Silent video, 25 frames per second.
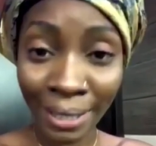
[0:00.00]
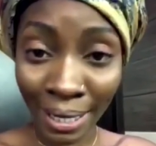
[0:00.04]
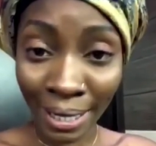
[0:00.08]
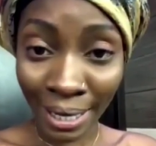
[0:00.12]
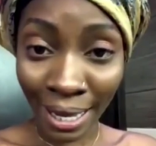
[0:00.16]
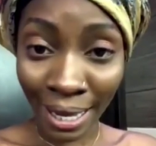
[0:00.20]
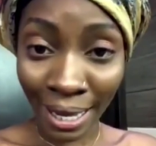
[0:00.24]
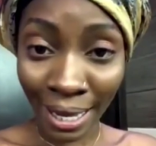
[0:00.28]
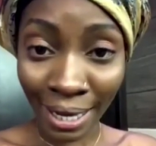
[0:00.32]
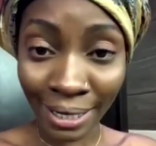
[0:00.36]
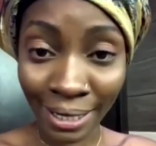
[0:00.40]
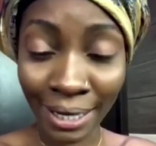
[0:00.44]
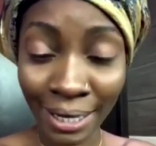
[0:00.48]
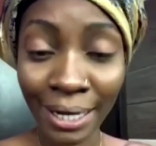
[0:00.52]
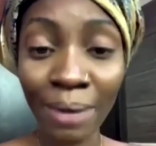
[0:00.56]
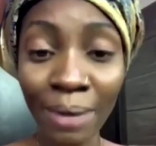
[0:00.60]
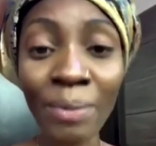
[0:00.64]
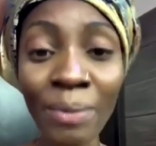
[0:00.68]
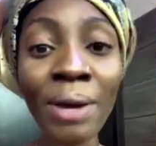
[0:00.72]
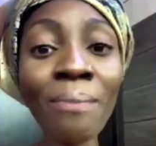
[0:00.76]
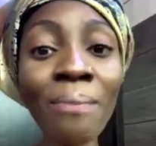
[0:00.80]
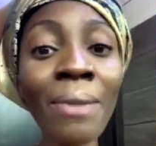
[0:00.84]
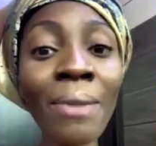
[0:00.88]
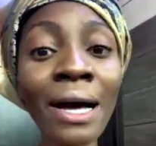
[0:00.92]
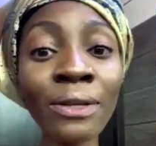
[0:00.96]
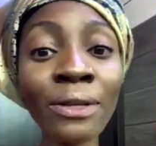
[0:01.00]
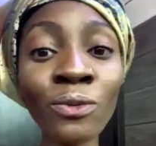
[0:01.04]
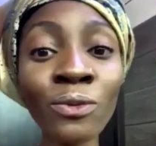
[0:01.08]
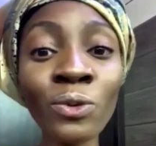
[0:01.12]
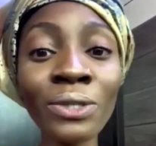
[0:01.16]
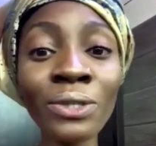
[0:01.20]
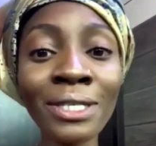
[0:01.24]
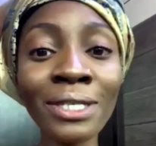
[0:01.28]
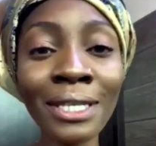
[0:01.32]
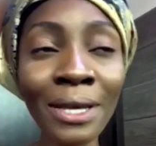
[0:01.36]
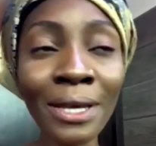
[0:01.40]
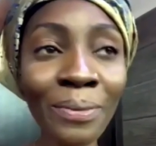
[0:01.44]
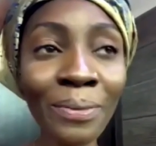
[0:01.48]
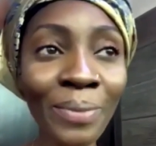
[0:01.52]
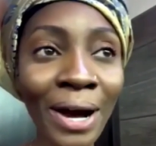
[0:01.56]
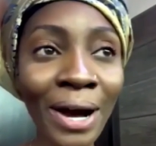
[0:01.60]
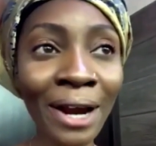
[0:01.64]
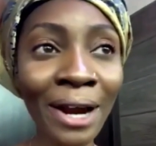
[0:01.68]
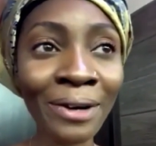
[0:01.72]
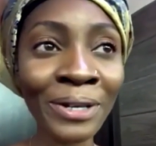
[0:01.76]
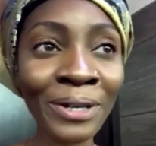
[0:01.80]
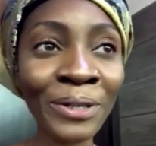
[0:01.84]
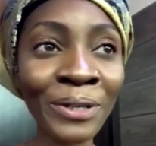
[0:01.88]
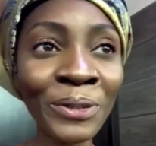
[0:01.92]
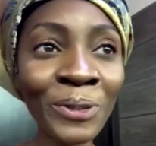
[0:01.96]
an Eleme man will say
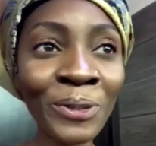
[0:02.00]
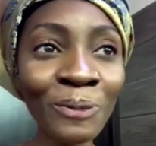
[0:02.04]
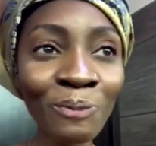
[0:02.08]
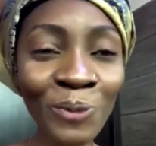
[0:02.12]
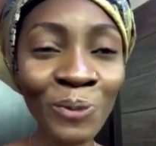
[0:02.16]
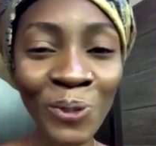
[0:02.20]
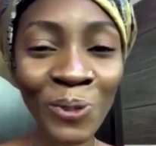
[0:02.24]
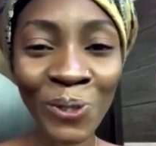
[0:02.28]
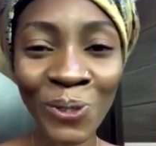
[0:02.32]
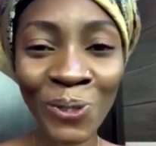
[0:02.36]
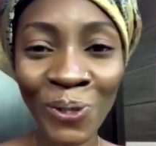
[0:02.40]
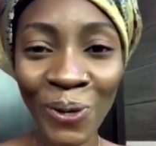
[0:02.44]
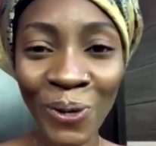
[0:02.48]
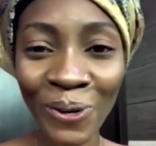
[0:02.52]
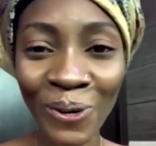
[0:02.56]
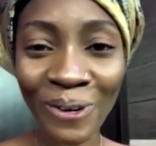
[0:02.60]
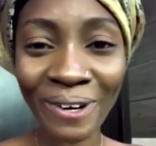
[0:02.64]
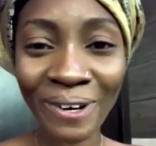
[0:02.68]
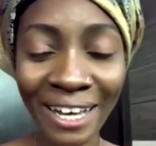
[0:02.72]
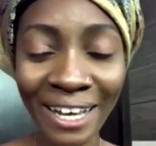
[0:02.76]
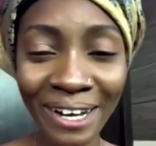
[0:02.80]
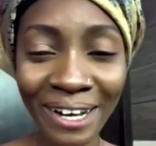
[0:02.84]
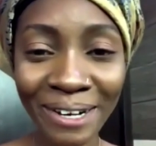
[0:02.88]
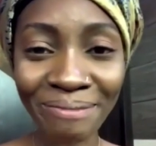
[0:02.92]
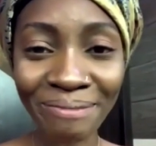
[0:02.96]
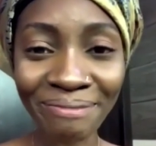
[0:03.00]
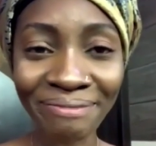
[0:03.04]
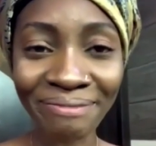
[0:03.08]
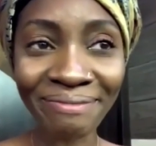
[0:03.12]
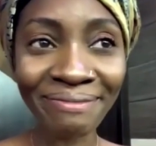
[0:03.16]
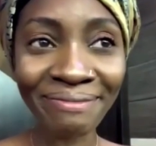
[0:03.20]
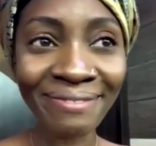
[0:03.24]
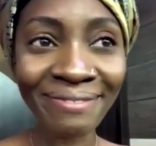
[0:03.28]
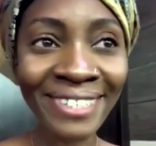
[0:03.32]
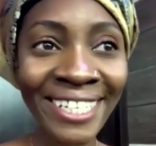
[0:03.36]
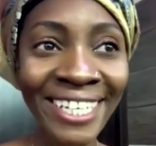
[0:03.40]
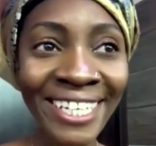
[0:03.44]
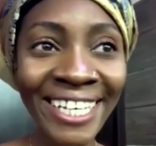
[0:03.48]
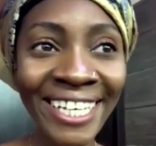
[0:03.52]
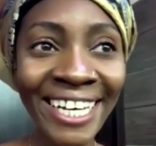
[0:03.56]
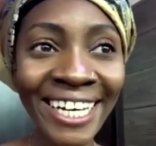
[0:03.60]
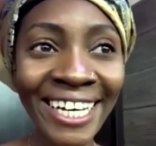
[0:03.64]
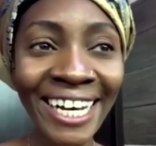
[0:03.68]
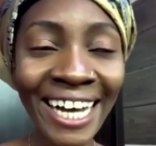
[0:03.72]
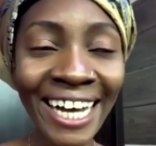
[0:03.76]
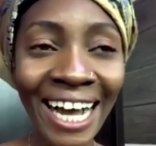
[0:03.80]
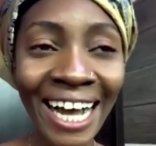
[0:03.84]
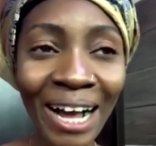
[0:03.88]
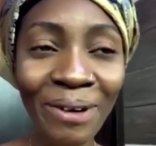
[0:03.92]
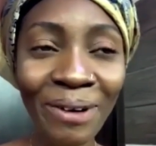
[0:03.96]
Bari. So
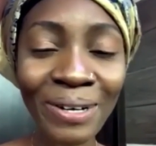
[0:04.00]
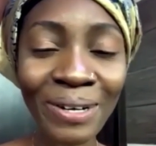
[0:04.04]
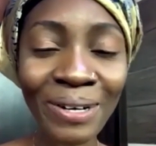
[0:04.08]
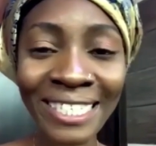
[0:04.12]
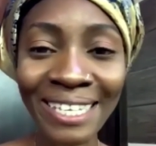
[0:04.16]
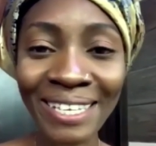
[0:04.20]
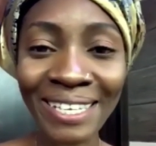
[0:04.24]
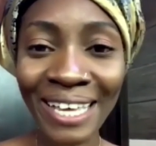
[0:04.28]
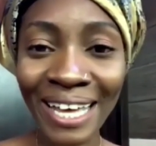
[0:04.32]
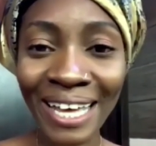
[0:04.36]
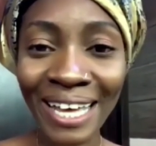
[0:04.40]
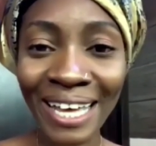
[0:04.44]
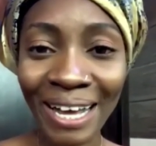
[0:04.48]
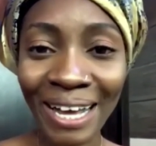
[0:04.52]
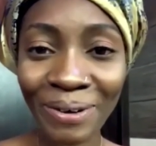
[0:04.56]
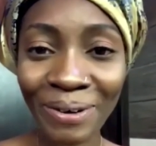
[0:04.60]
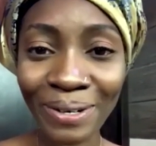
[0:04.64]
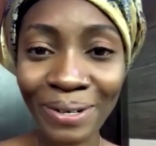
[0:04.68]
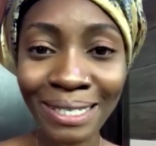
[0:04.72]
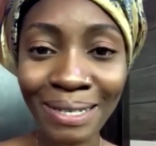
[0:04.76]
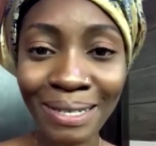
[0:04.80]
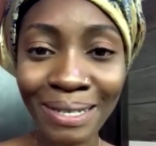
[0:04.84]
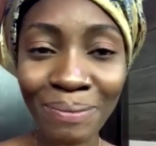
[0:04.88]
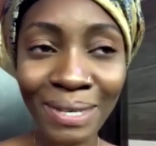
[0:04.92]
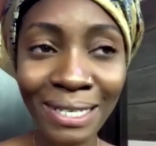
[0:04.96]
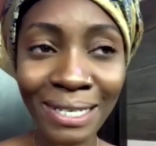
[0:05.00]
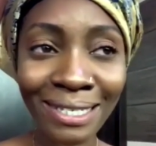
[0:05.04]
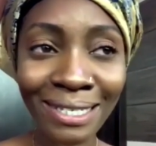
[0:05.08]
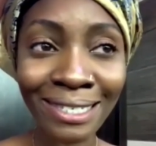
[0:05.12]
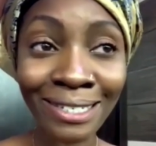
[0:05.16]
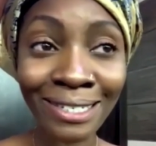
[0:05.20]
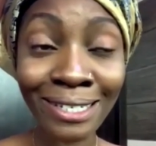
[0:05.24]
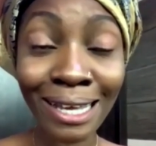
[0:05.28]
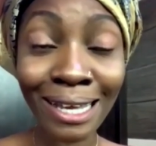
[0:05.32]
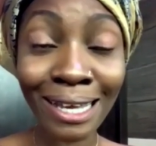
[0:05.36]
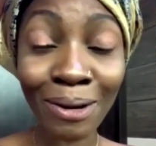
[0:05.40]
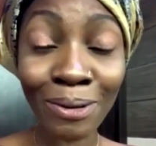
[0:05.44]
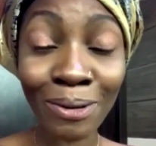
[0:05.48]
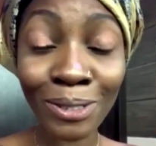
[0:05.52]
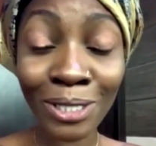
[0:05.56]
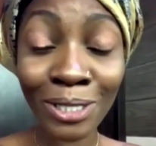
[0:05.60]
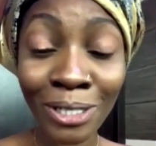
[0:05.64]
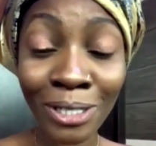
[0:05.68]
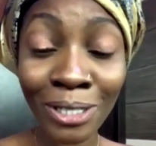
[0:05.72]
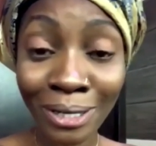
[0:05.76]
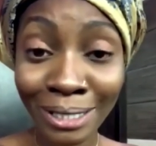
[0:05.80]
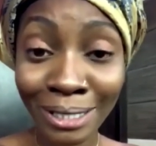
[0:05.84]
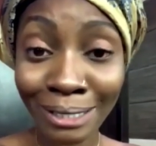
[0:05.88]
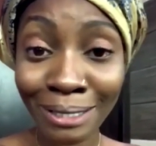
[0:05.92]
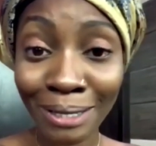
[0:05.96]
I was
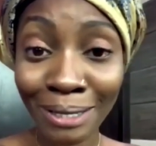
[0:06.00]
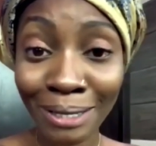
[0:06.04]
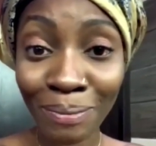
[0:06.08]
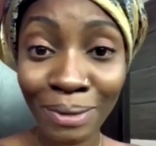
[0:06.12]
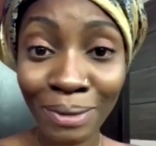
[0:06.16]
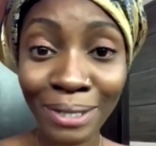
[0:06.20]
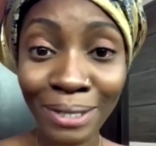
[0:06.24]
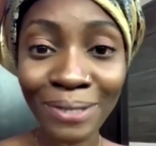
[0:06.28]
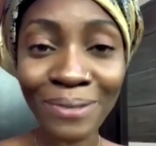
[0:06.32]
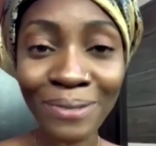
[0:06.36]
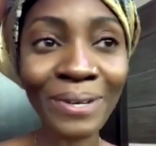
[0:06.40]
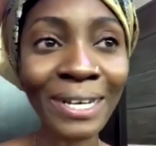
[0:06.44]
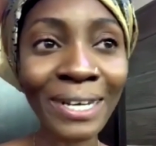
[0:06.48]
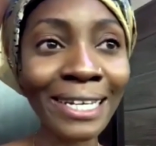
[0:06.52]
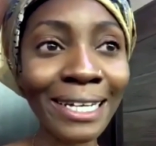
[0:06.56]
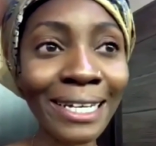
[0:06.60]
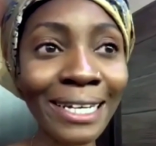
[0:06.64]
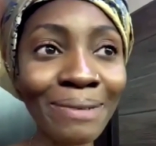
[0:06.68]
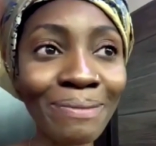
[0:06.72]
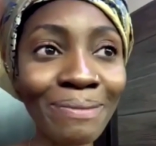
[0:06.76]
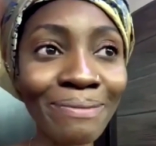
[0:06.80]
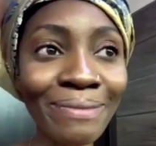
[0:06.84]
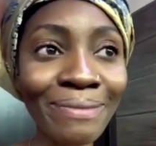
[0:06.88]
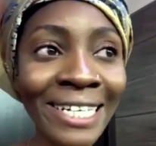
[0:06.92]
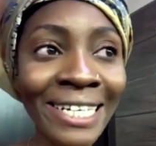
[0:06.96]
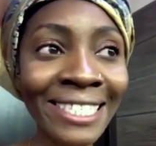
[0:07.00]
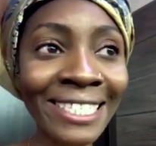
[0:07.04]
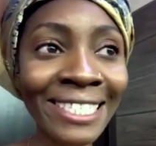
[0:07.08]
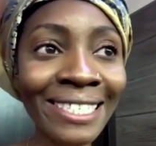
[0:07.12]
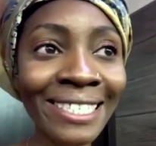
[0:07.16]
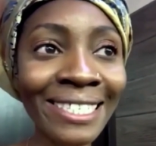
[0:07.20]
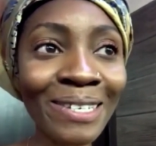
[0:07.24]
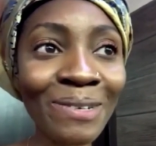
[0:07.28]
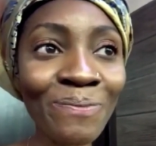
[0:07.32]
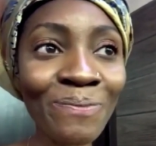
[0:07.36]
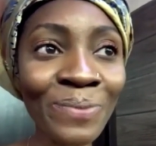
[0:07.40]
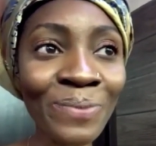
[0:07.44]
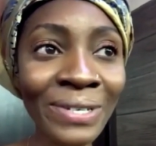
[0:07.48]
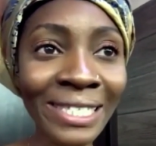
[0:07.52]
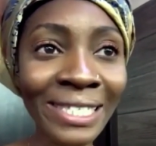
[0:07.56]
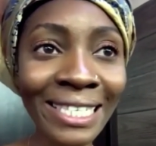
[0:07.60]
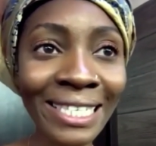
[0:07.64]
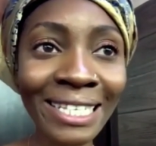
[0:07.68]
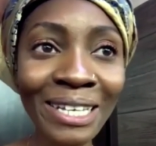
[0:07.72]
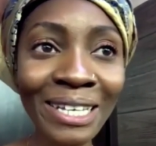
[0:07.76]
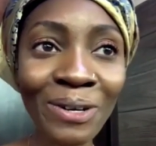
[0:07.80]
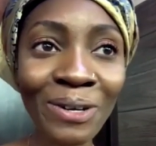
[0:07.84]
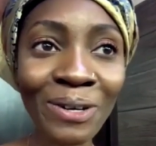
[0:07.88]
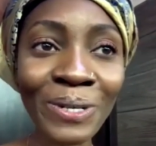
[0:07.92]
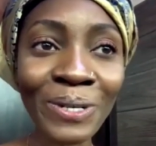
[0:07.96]
chuckling a bit when my sister
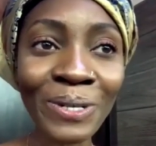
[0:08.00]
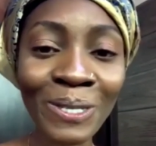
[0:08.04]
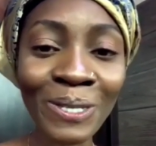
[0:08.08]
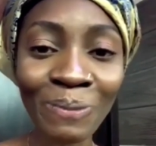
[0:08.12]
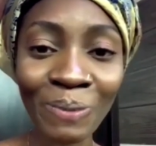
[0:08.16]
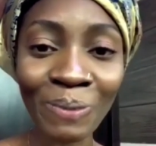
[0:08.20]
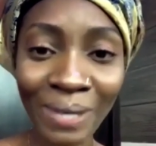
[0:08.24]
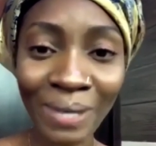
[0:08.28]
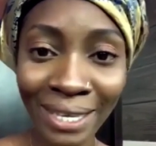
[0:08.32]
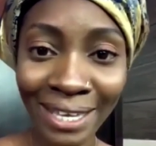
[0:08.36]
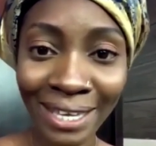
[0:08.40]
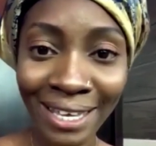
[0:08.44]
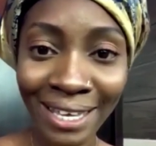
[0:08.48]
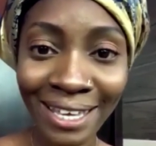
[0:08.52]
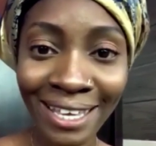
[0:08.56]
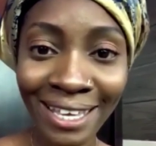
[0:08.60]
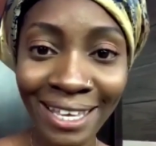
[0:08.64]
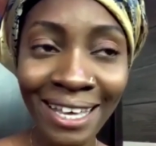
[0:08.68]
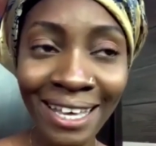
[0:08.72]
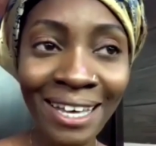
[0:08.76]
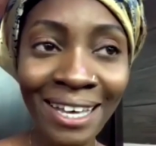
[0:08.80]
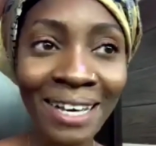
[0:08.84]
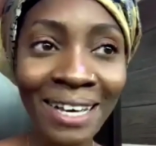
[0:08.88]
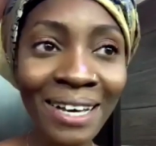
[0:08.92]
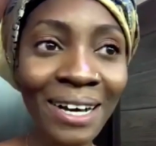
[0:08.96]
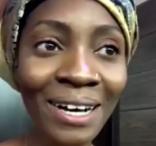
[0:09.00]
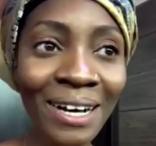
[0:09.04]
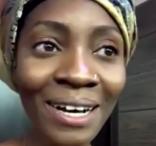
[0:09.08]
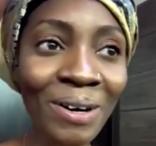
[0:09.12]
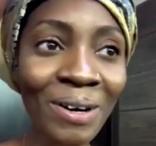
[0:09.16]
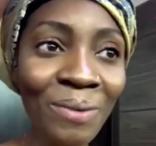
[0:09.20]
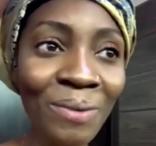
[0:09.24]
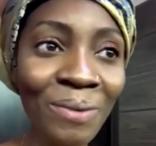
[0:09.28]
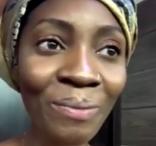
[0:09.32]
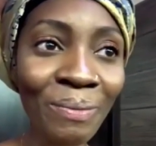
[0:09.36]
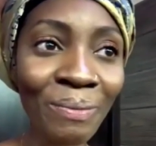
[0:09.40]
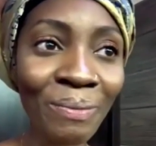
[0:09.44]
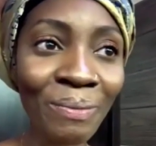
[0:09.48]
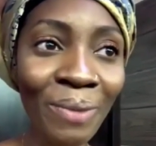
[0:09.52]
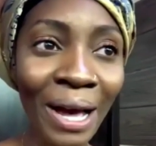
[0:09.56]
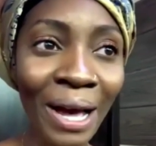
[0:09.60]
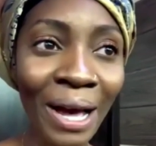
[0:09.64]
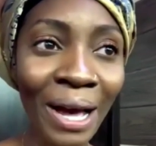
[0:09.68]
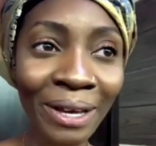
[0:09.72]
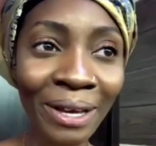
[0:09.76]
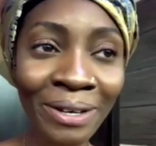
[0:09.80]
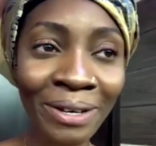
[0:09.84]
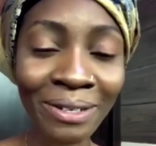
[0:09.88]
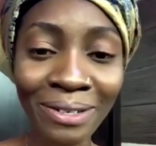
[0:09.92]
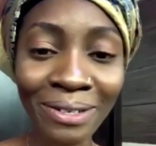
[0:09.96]
Priscilla was speaking.
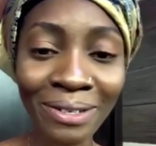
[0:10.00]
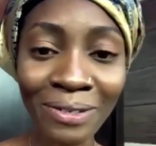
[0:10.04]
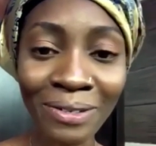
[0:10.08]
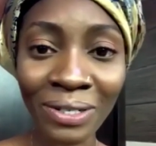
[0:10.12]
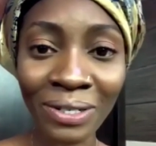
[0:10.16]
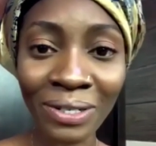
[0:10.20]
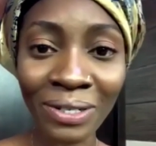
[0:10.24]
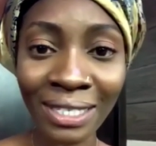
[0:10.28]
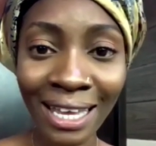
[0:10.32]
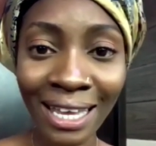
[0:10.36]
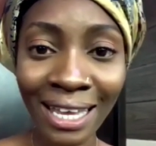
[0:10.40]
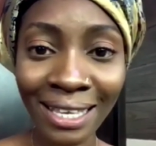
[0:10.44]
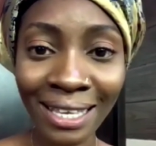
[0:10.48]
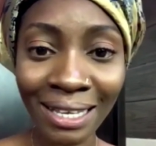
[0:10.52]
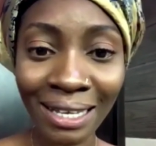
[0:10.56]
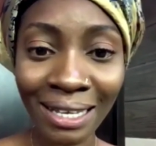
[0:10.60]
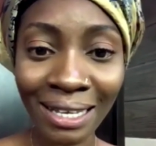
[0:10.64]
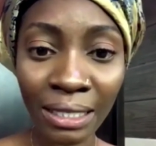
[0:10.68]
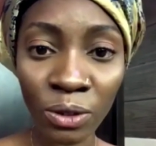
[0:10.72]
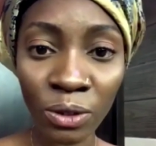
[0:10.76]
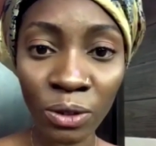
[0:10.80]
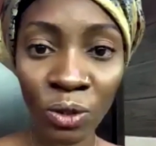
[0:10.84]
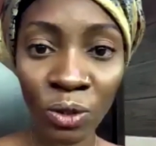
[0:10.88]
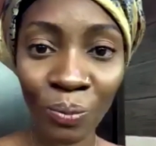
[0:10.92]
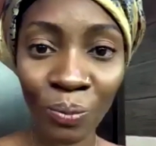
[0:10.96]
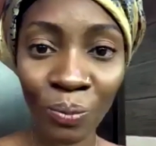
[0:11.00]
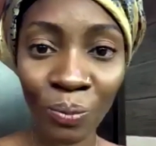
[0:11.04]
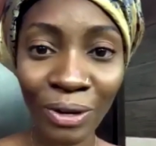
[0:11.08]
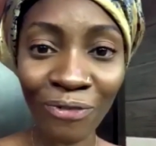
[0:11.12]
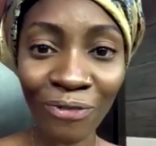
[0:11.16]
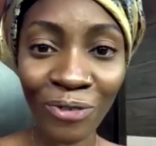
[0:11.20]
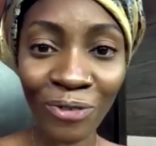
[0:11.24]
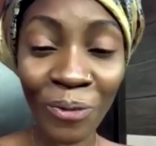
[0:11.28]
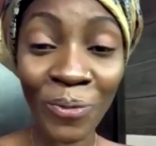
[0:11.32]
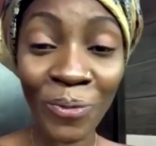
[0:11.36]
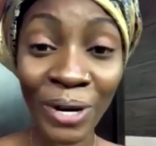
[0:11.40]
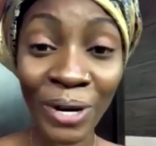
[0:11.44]
I could understand a little bit from where